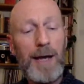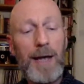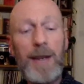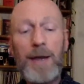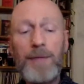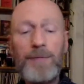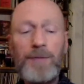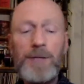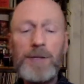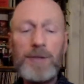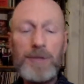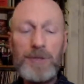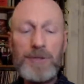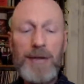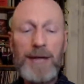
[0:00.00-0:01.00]
And I feel
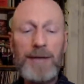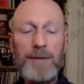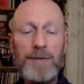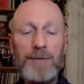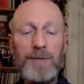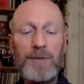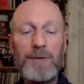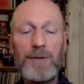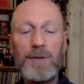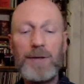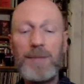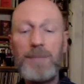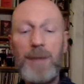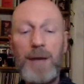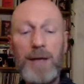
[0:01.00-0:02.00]
content,
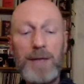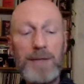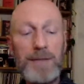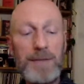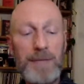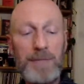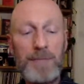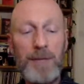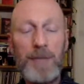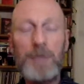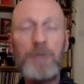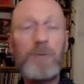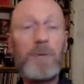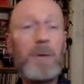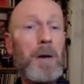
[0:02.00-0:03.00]
immersed in my
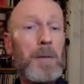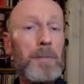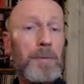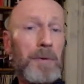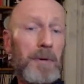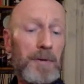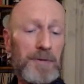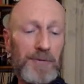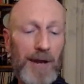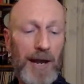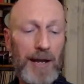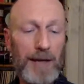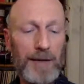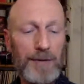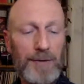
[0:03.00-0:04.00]
new project.